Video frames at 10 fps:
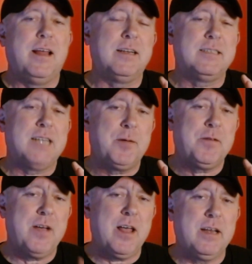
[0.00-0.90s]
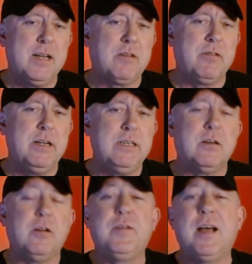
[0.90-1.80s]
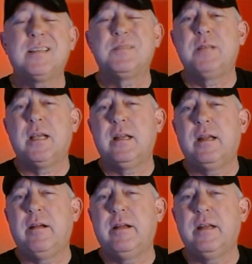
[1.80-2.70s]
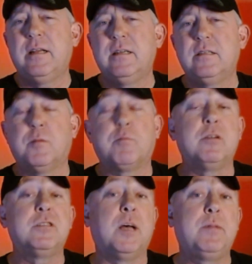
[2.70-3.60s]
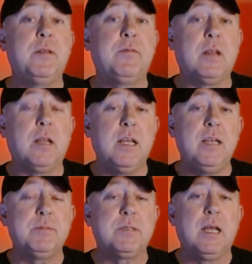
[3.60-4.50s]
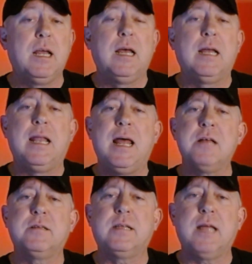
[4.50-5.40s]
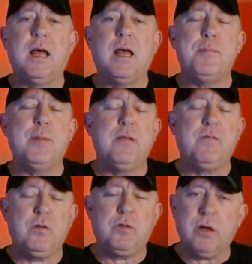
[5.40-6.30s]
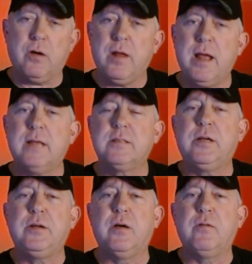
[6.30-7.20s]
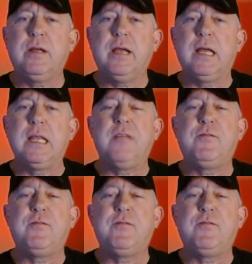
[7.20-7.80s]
it's time to file an increase, or you've got some secondary conditions or presumptive claims, now's the time. But if you don't ask, you don't get.